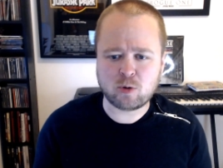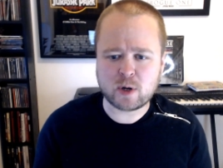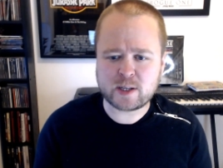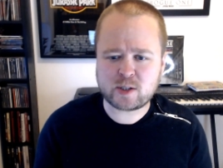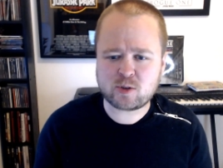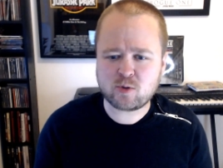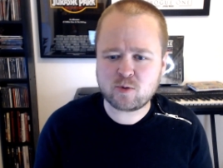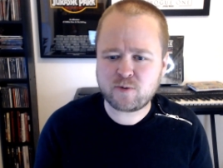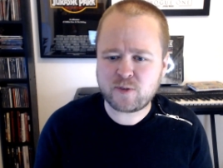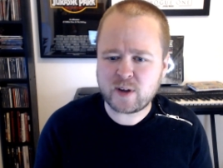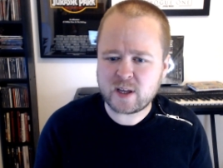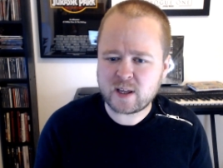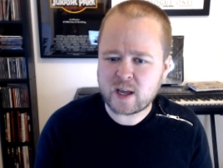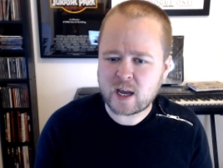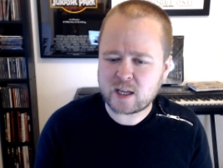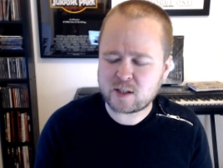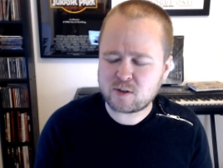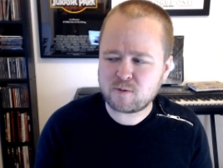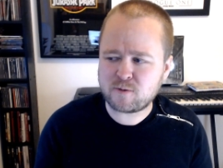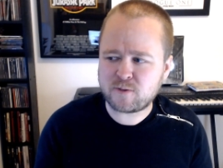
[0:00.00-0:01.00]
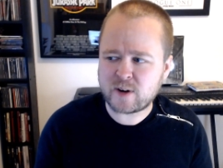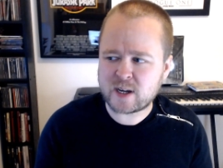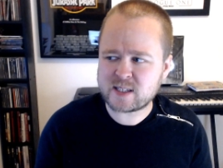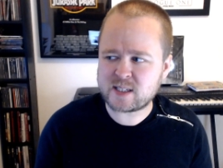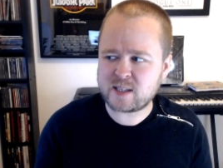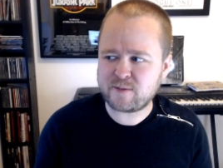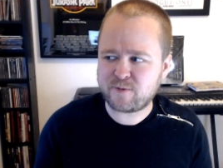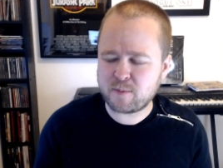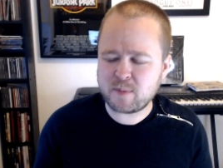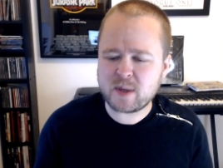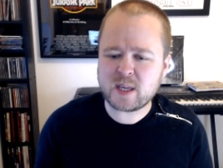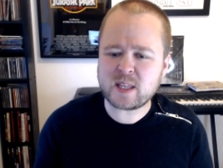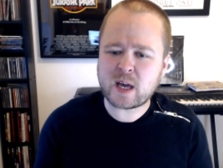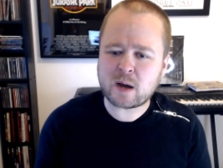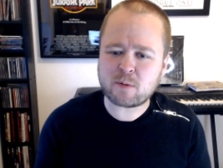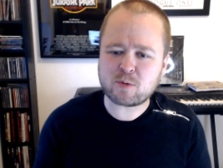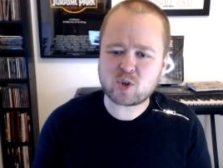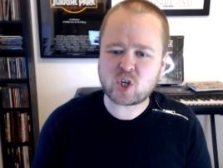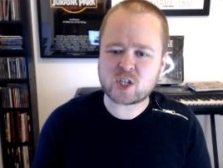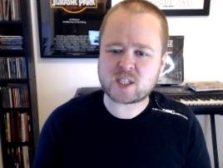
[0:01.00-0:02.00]
I do think, I do fancy, for me
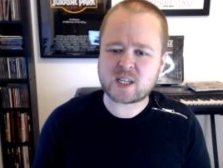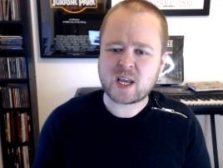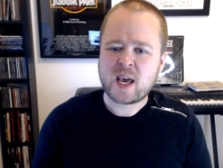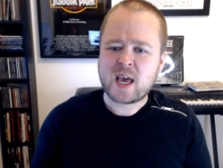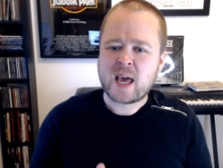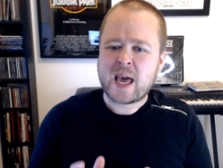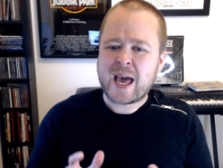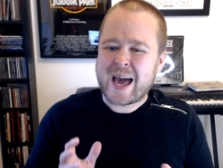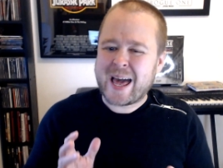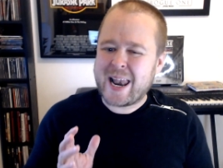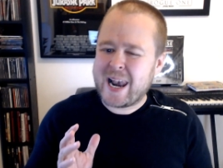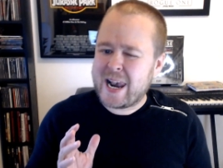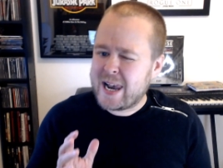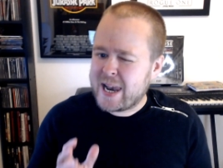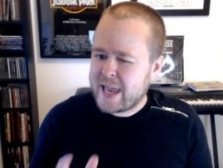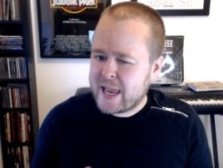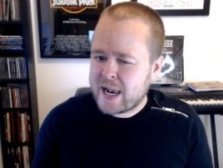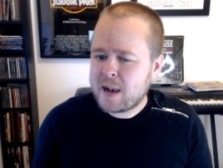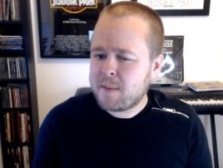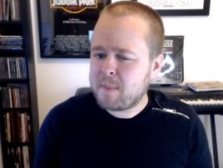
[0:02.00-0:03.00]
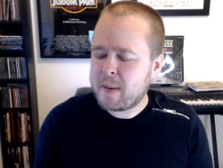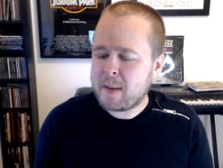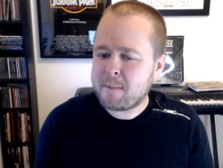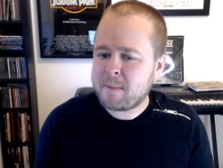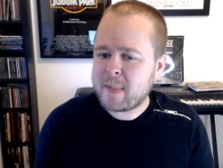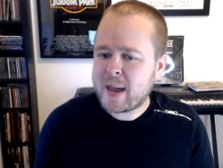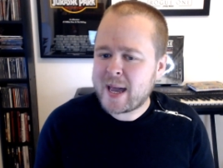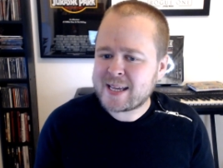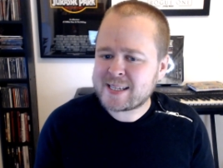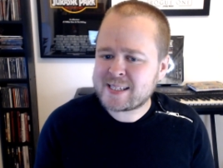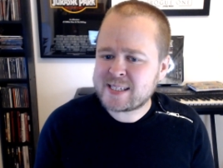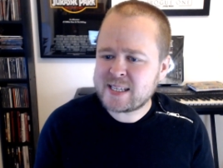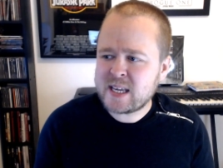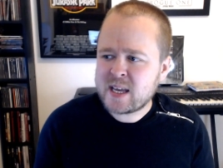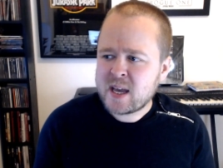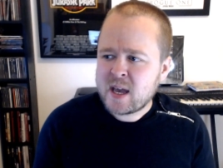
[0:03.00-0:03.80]
that was just a little bit messy,